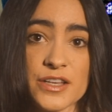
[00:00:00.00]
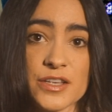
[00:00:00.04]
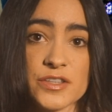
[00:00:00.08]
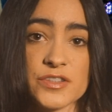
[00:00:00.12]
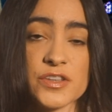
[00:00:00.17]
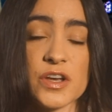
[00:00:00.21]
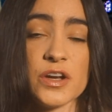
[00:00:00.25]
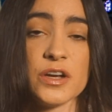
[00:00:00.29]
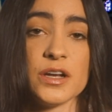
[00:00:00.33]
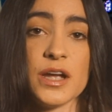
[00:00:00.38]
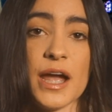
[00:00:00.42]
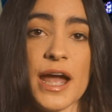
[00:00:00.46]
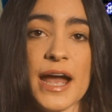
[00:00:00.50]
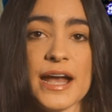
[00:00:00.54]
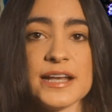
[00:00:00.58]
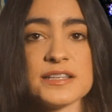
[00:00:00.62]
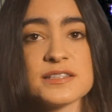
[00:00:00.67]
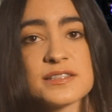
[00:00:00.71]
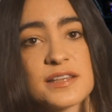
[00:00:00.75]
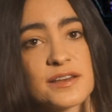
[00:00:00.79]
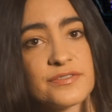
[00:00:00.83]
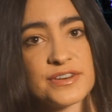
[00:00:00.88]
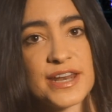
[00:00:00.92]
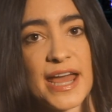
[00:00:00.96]
So as
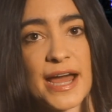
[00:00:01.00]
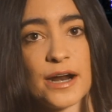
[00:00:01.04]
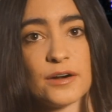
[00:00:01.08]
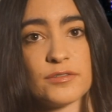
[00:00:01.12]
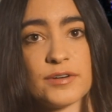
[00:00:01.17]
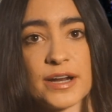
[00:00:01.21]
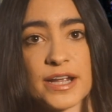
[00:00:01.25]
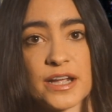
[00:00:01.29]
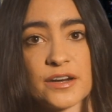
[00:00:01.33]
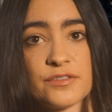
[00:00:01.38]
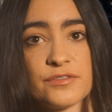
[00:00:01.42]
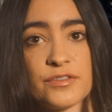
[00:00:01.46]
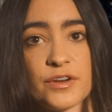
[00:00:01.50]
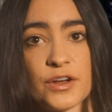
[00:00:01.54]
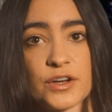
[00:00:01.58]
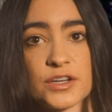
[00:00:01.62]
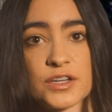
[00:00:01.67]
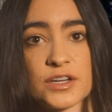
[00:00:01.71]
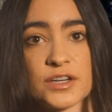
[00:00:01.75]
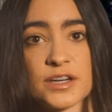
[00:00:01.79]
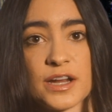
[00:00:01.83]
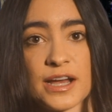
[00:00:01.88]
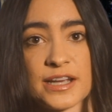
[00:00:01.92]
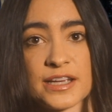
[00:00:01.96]
they've now
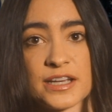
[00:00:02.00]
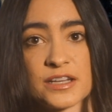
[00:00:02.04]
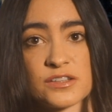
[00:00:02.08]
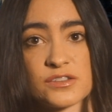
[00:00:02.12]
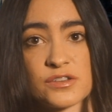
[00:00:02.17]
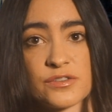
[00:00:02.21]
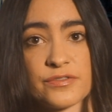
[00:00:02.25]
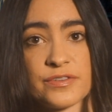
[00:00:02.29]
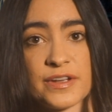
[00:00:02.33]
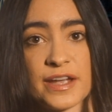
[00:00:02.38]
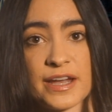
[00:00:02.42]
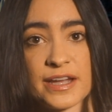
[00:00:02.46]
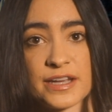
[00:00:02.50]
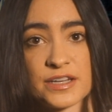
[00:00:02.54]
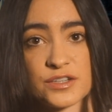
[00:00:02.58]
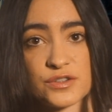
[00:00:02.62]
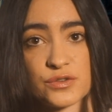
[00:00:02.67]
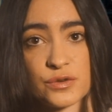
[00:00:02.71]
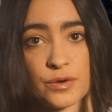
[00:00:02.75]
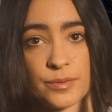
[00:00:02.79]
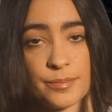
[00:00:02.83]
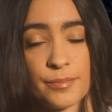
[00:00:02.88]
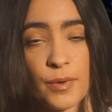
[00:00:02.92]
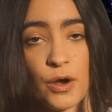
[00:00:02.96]
reconverted Hagia Sophia
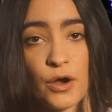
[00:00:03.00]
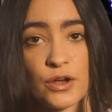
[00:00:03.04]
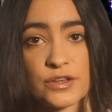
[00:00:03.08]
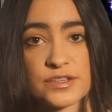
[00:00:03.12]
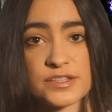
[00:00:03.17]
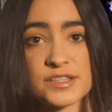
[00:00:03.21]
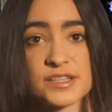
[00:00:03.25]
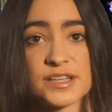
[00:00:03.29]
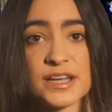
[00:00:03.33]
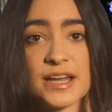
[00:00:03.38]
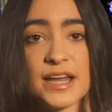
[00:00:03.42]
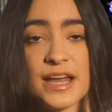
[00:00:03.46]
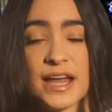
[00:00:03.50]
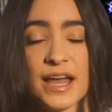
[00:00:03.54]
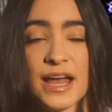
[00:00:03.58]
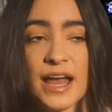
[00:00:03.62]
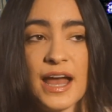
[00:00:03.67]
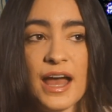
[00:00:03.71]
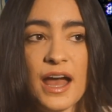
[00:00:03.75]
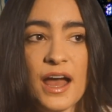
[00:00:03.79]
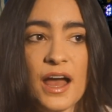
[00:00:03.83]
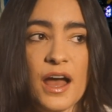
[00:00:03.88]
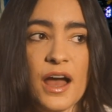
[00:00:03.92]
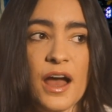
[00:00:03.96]
into a mosque,
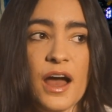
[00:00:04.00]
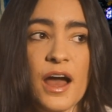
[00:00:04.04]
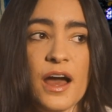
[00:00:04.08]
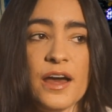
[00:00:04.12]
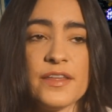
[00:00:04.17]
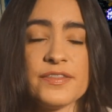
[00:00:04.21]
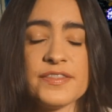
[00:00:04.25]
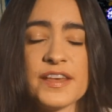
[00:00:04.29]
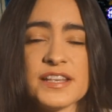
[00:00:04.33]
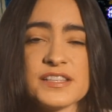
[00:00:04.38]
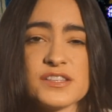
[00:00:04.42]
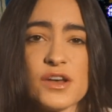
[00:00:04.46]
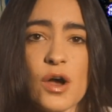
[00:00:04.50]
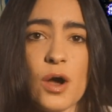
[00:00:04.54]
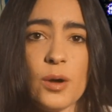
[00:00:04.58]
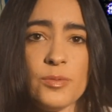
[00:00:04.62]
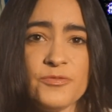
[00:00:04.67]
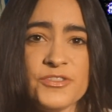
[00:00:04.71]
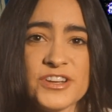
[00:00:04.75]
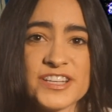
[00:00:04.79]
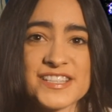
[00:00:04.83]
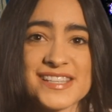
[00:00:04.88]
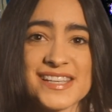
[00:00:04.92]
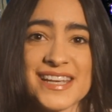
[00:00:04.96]
there's
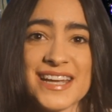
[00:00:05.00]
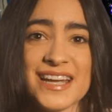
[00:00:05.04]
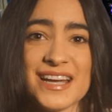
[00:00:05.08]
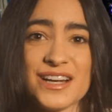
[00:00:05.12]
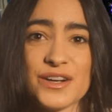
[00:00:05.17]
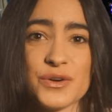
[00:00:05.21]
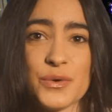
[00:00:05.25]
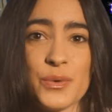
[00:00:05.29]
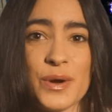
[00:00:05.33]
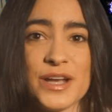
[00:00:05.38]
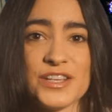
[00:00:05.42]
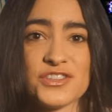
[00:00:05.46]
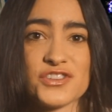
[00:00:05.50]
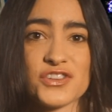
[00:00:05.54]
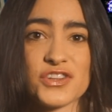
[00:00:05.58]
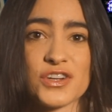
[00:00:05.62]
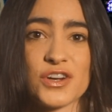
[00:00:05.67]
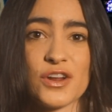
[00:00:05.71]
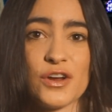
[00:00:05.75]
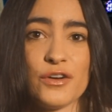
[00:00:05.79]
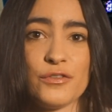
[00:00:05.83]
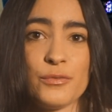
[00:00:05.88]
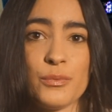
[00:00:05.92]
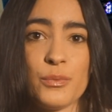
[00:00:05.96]
obviously a question
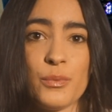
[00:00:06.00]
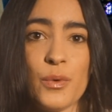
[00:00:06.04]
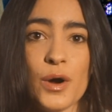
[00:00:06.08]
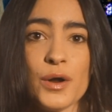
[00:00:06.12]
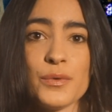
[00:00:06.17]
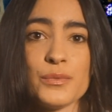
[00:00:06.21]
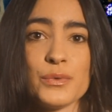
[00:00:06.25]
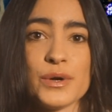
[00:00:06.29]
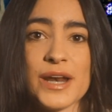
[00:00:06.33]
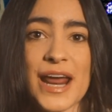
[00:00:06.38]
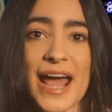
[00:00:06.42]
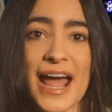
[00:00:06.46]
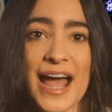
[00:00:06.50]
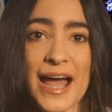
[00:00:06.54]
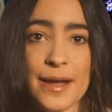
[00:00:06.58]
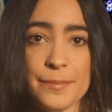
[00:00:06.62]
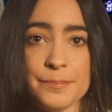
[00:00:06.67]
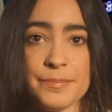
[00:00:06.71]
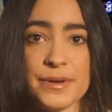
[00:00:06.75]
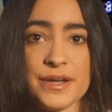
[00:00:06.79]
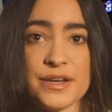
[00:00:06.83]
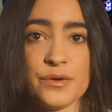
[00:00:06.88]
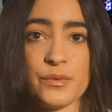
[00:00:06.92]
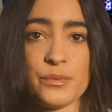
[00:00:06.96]
of what would
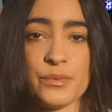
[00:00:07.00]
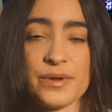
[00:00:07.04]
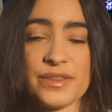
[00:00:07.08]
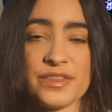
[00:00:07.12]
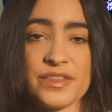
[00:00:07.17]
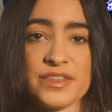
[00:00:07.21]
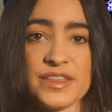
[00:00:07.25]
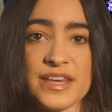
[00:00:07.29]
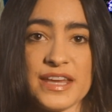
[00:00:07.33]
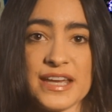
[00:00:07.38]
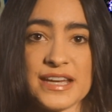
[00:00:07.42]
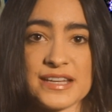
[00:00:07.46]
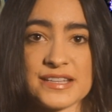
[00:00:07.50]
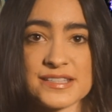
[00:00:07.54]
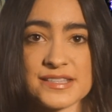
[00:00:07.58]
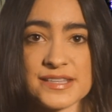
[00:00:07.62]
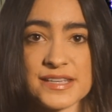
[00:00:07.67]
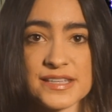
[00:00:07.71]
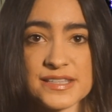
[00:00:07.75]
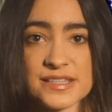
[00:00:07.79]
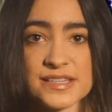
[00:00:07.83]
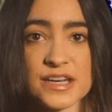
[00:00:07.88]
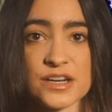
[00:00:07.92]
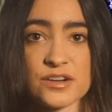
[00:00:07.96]
happen with the
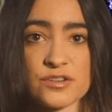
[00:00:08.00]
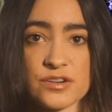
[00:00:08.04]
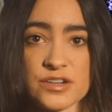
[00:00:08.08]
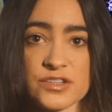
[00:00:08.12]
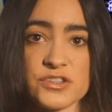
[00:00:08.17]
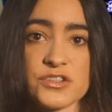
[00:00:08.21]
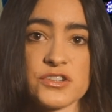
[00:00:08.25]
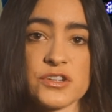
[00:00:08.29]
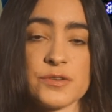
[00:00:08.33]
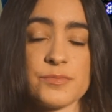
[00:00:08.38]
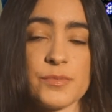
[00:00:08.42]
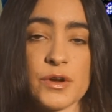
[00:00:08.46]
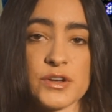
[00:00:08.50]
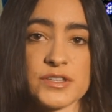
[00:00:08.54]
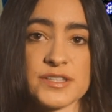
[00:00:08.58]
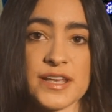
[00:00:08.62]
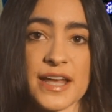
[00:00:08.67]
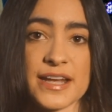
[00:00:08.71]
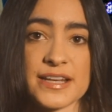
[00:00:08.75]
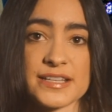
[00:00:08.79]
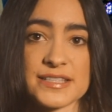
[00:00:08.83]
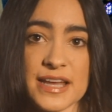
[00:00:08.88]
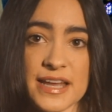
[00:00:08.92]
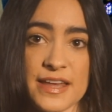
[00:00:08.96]
existing Christian
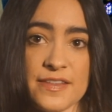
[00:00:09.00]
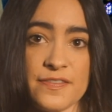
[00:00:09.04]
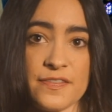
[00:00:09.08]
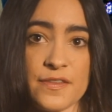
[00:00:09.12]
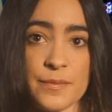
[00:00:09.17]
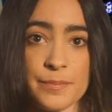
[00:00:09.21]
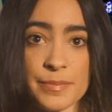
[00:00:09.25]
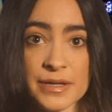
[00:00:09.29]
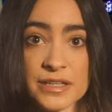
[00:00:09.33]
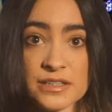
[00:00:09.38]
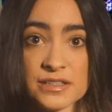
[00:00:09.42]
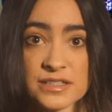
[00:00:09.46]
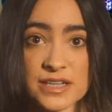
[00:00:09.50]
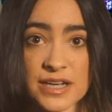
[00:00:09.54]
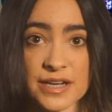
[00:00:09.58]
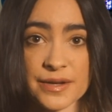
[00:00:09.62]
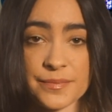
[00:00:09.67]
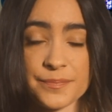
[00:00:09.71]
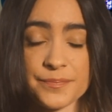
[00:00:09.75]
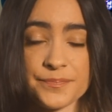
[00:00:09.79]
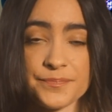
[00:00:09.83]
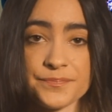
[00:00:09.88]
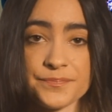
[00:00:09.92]
mosaics in the building.